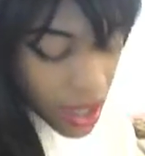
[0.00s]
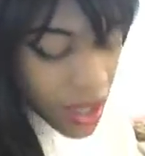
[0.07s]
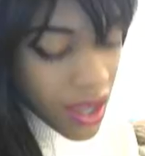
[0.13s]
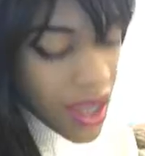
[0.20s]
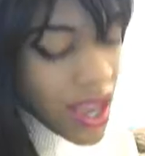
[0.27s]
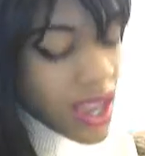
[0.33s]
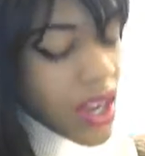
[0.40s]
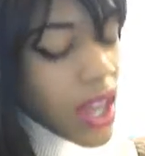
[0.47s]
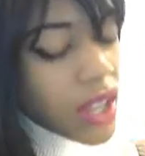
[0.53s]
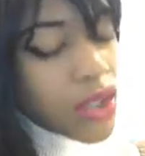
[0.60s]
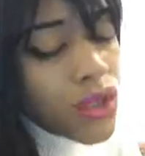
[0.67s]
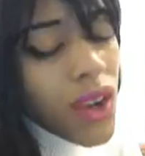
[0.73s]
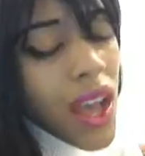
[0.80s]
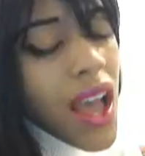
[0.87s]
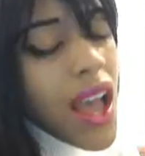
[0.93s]
And I
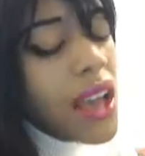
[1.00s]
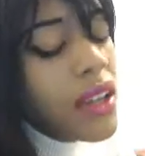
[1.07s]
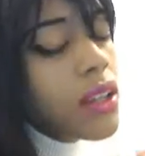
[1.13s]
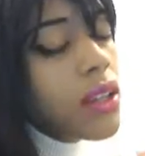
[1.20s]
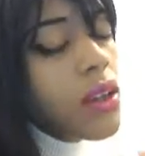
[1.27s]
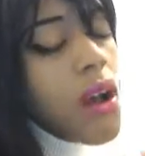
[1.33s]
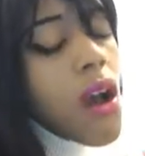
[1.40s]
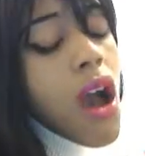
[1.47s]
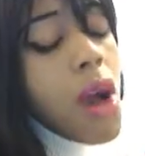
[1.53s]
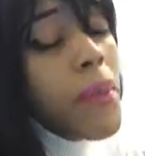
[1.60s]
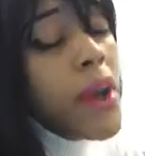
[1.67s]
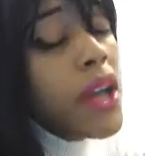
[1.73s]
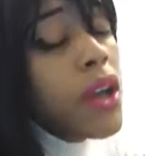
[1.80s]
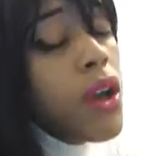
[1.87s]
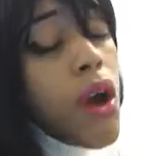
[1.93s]
tried it on
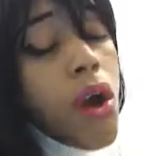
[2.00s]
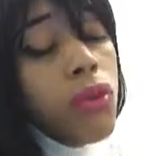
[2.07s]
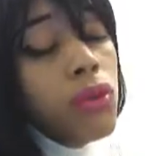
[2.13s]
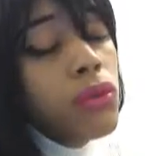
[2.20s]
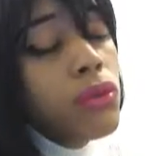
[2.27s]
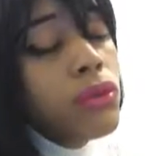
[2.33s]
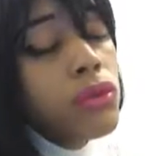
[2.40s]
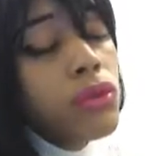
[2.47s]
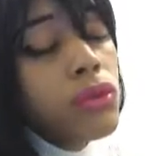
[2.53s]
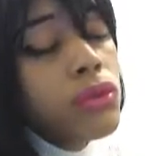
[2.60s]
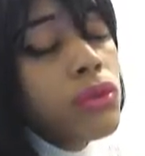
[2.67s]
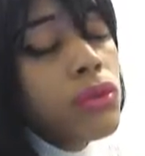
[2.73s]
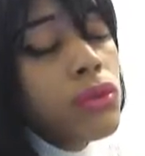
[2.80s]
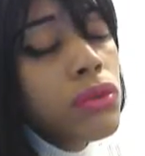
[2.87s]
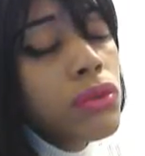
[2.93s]
my
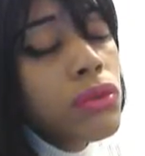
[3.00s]
own,